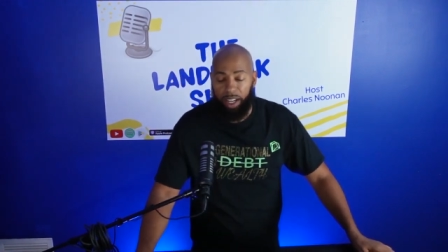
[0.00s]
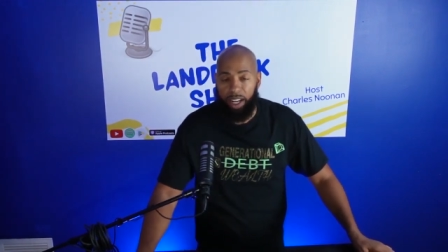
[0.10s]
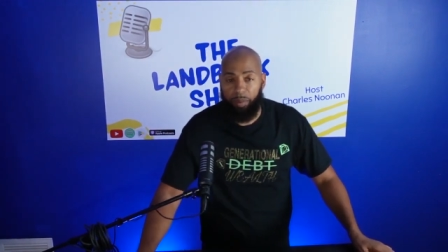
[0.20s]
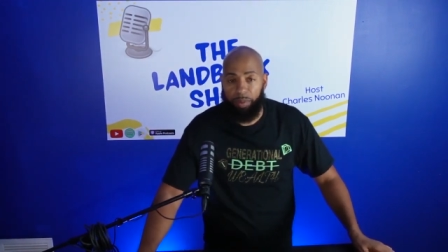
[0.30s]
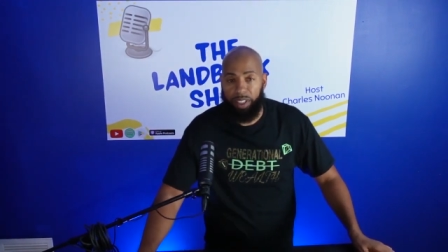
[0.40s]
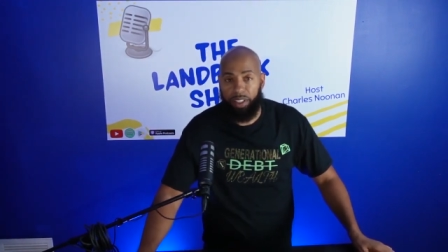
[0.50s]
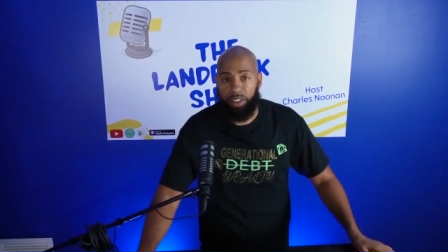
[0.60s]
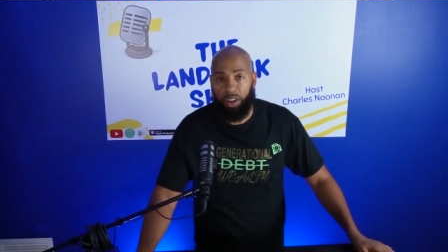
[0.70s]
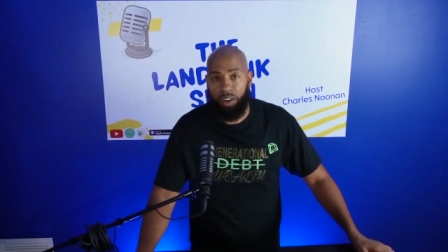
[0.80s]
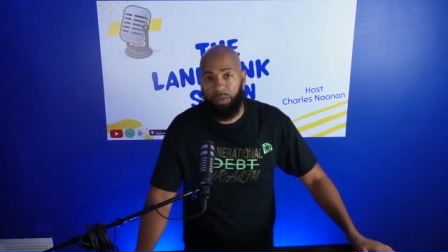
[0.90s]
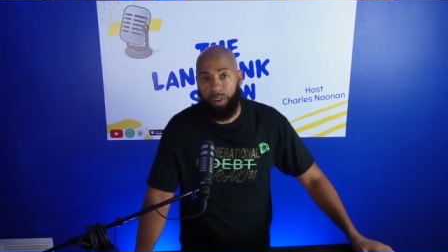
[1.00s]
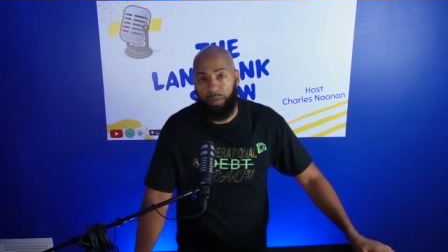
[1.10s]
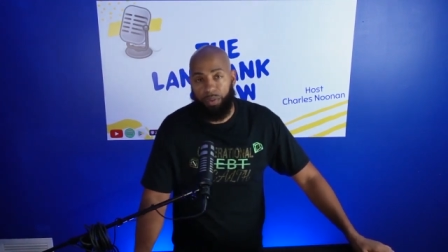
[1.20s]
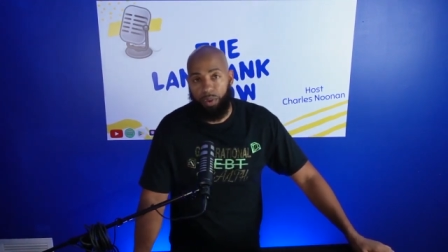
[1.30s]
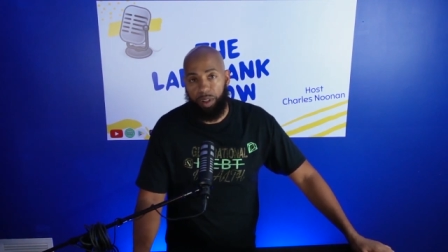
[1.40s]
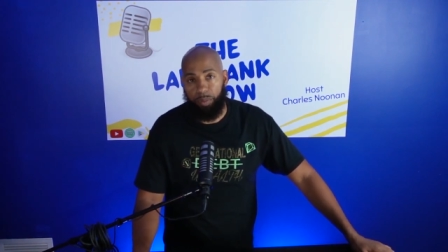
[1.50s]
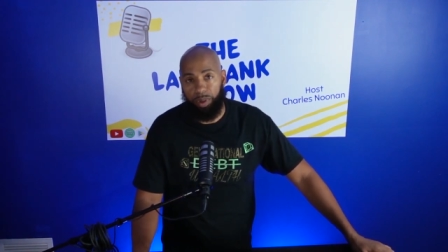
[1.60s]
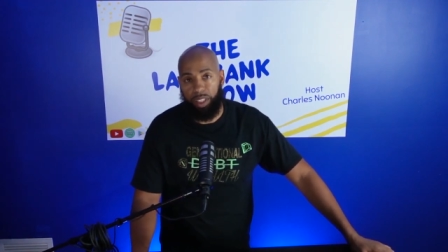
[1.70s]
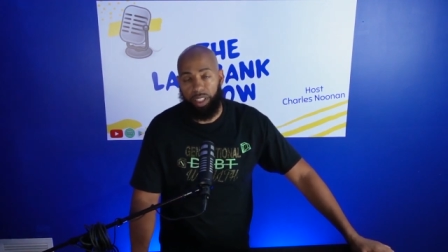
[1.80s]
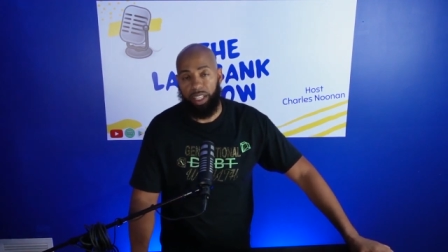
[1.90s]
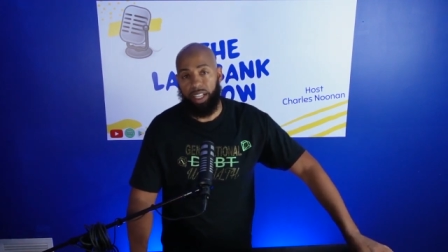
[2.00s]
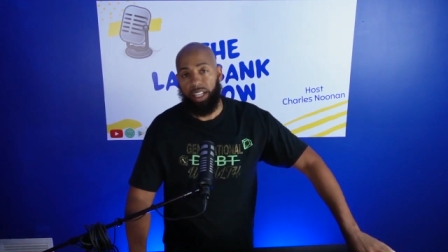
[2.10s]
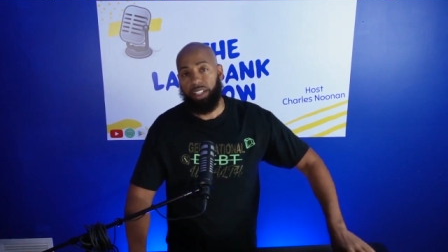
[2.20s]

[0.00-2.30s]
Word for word: and preserve affordability.